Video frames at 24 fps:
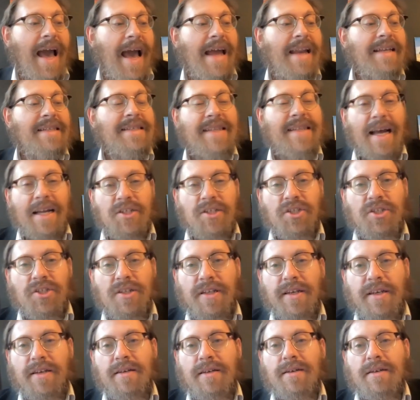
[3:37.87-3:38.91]
and
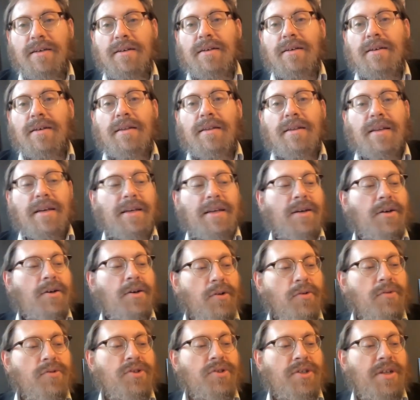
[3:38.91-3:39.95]
essentially the
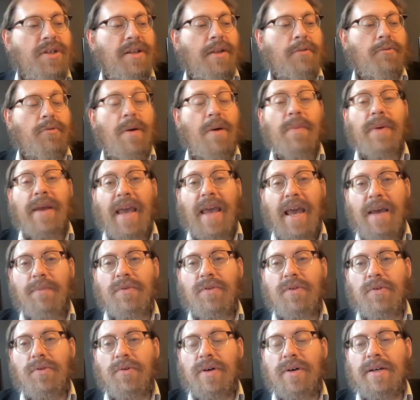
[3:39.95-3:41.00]
conclusion that the rebbe came
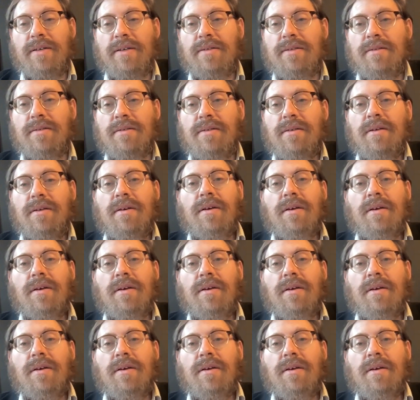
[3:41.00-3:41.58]
to is